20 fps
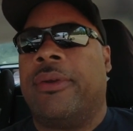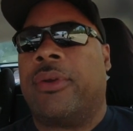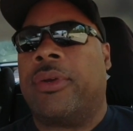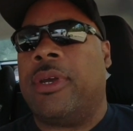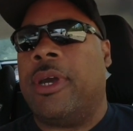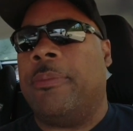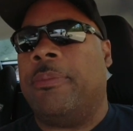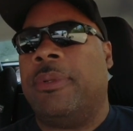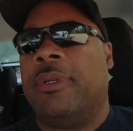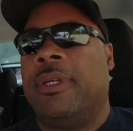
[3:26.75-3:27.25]
or
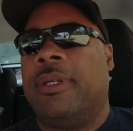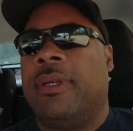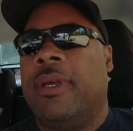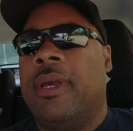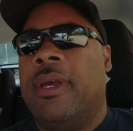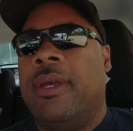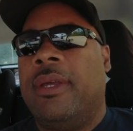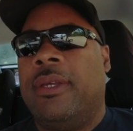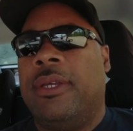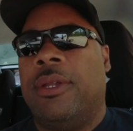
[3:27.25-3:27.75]

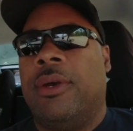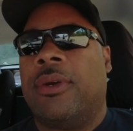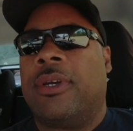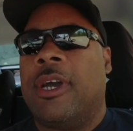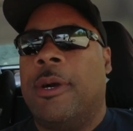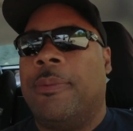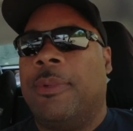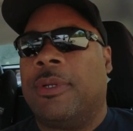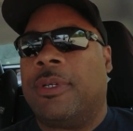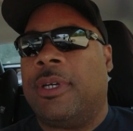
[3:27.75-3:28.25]
a
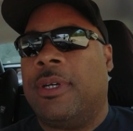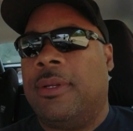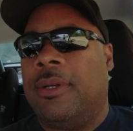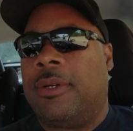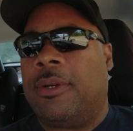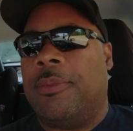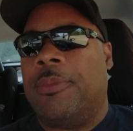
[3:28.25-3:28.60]
couple of